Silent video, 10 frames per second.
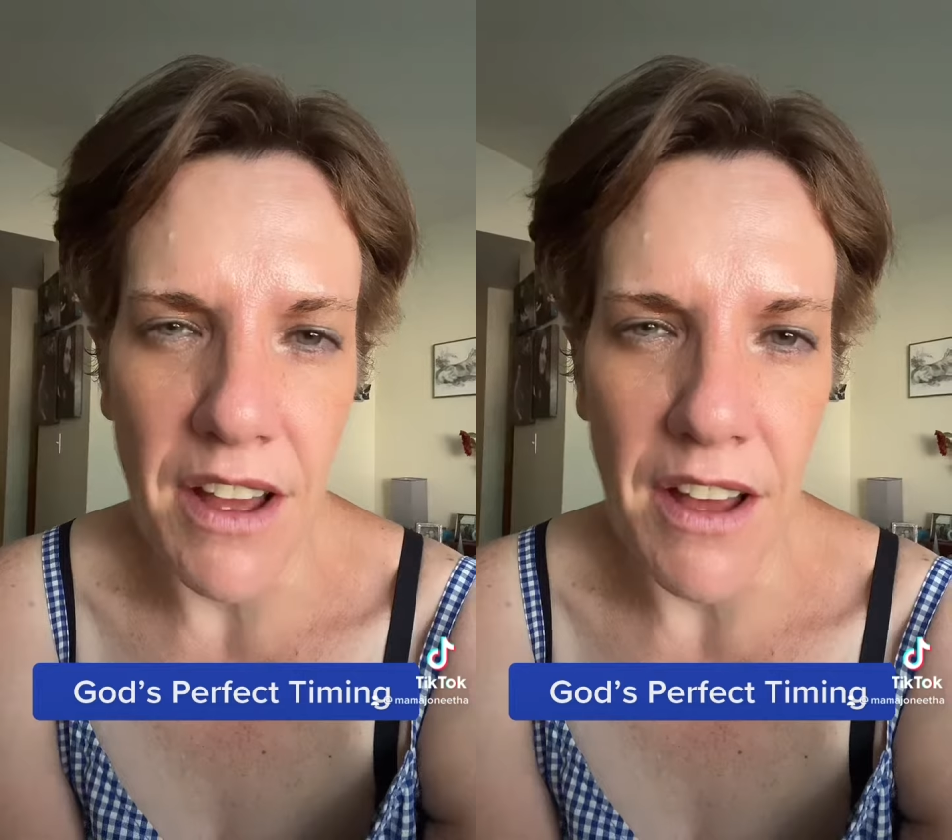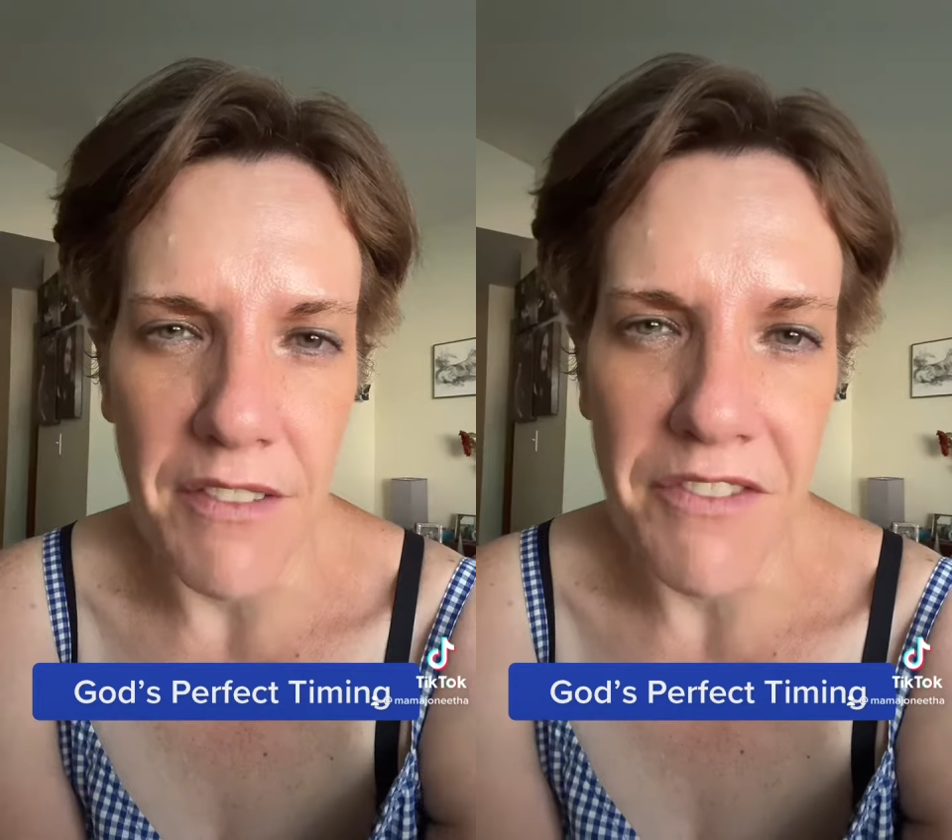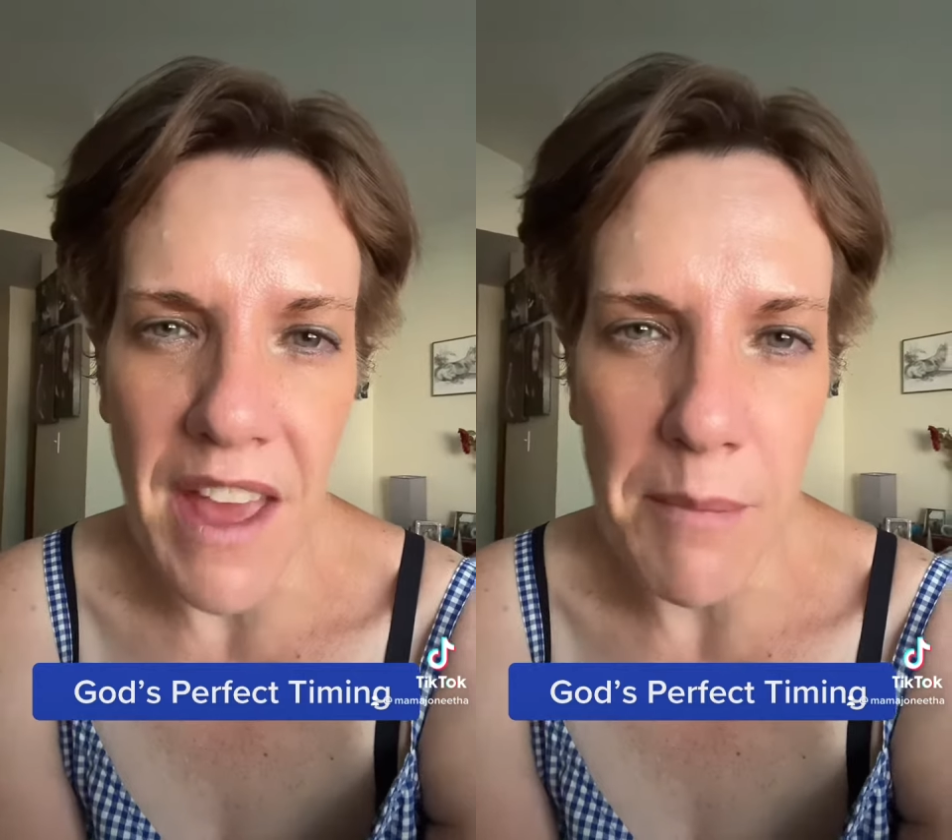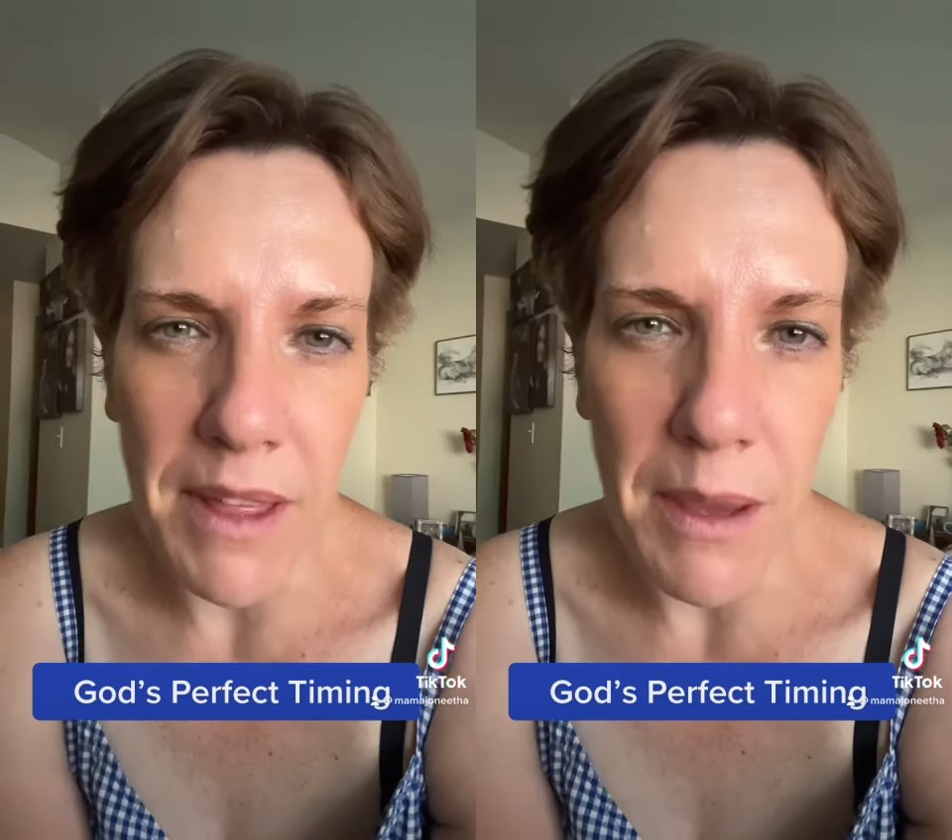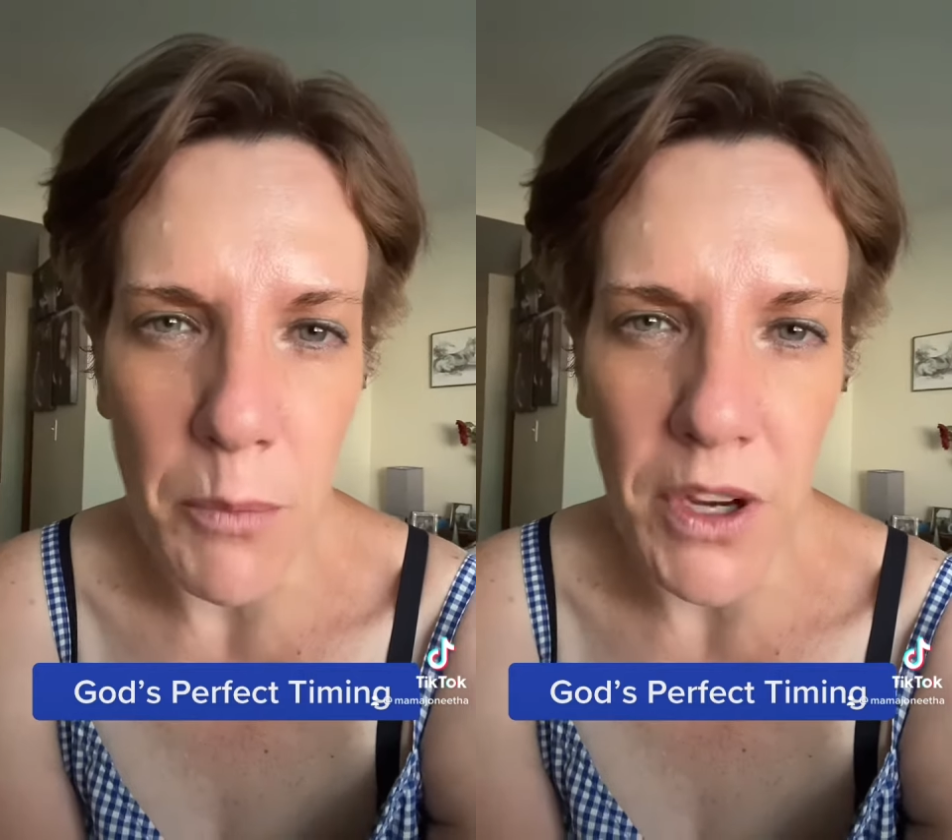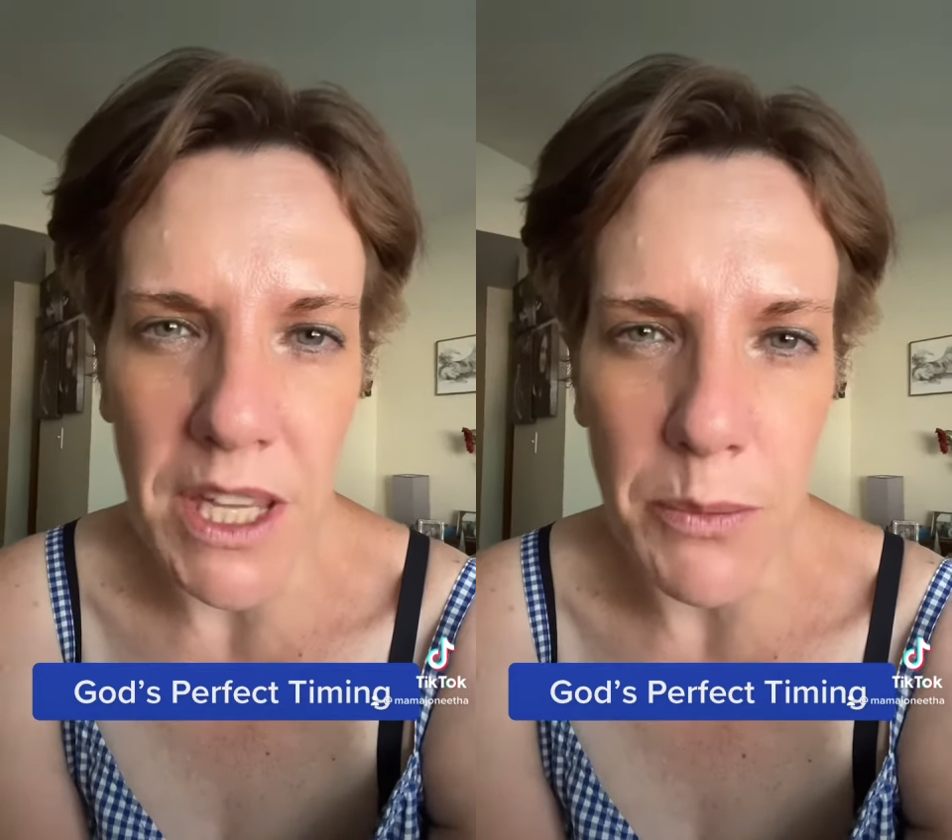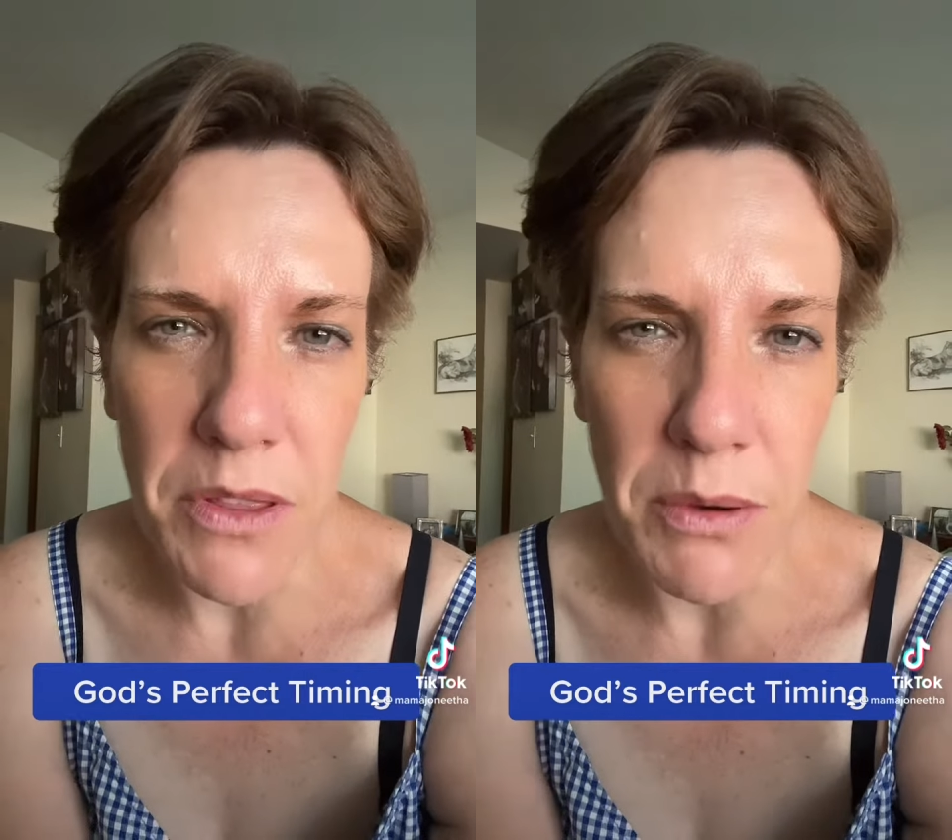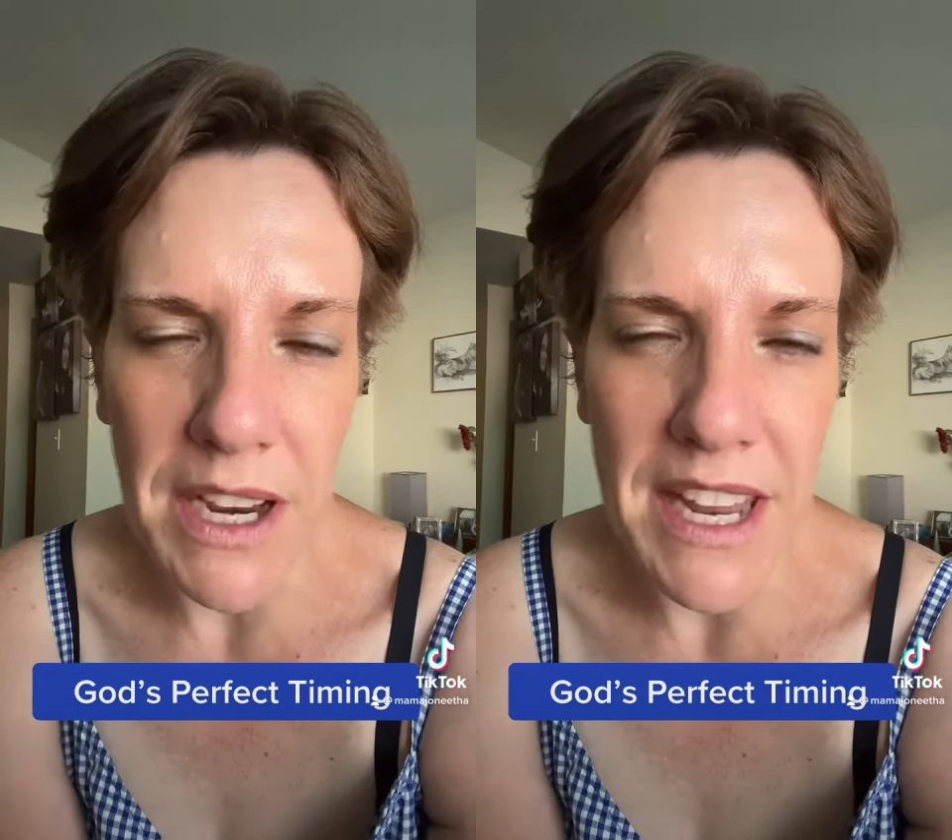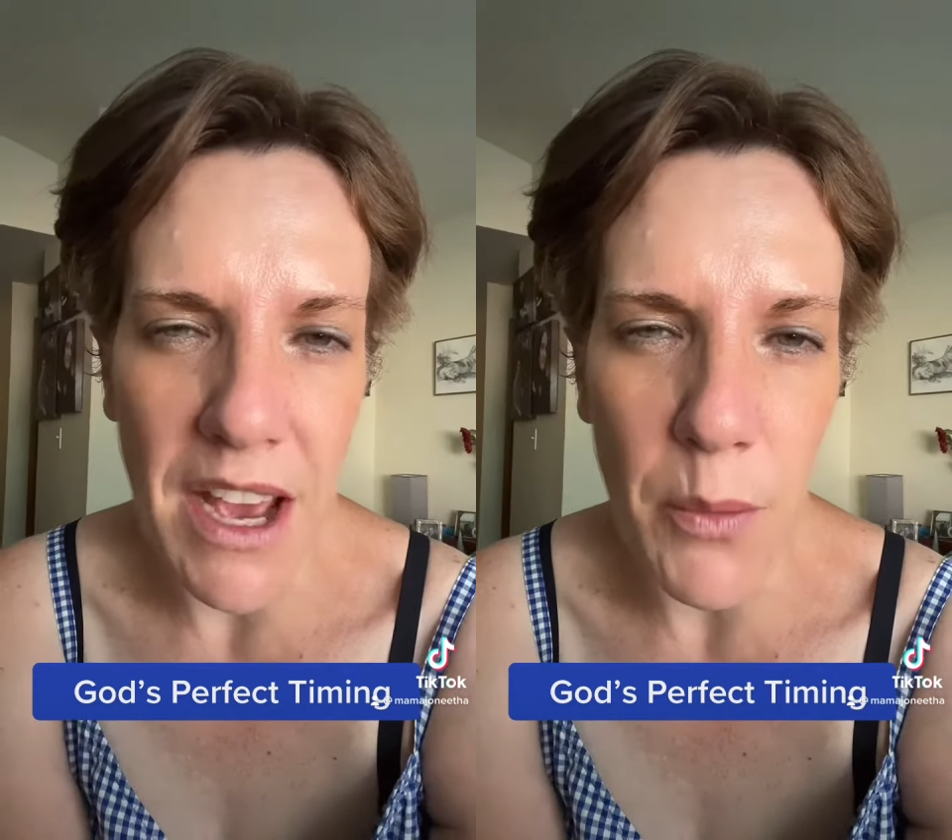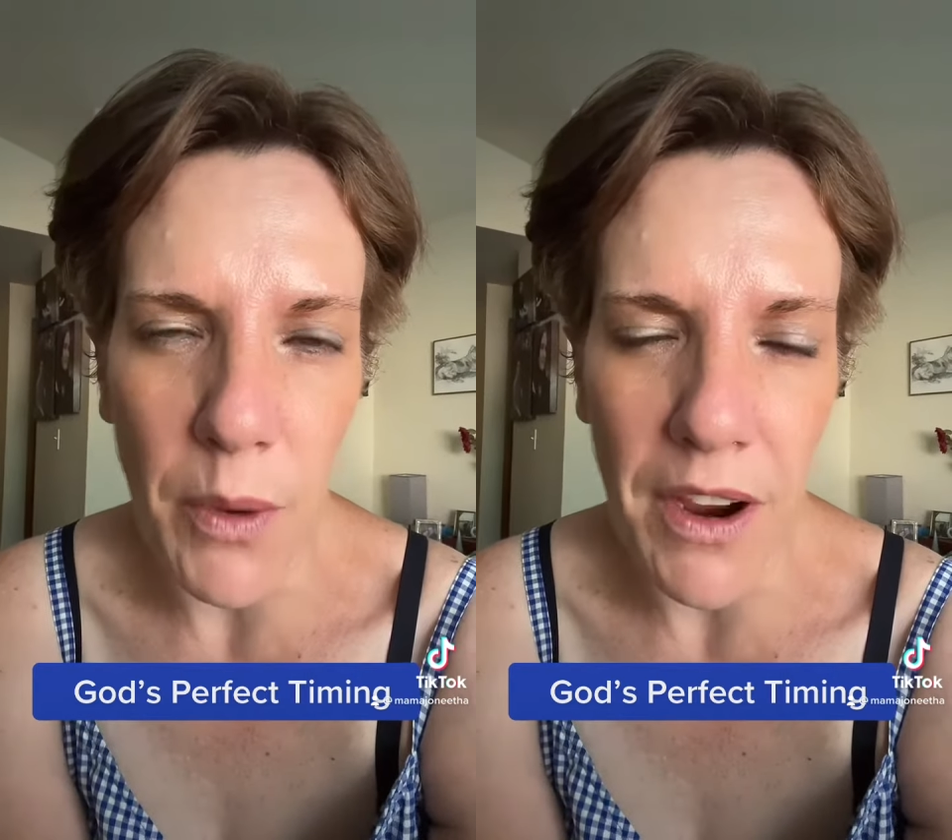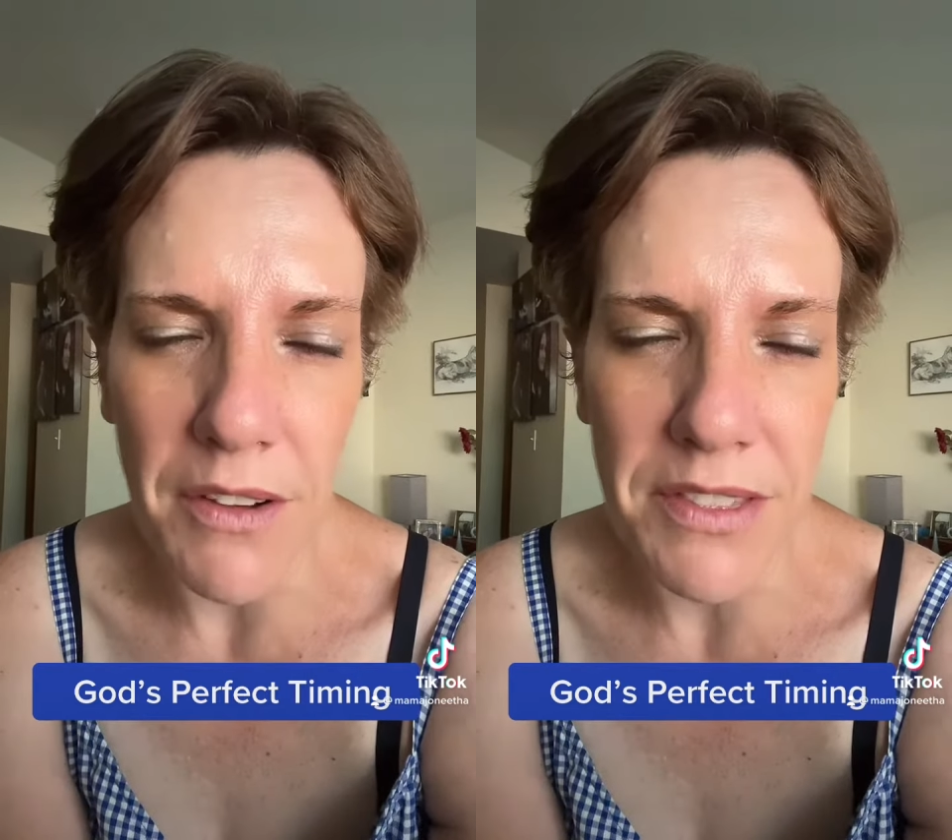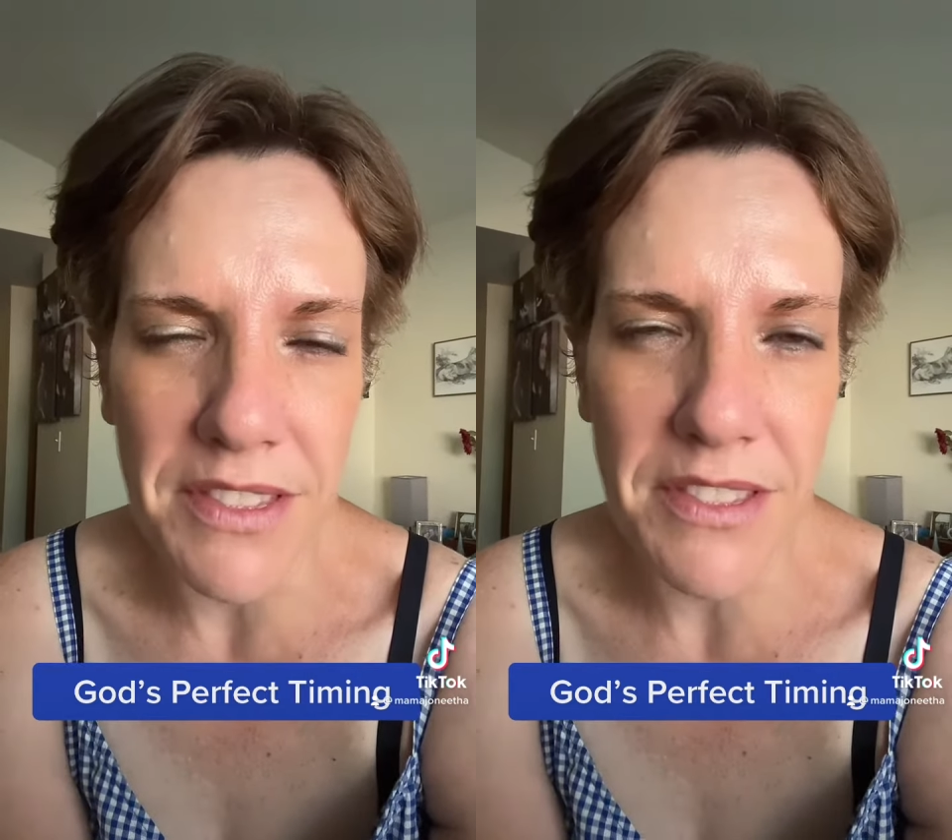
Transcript: a family I'm working with right now where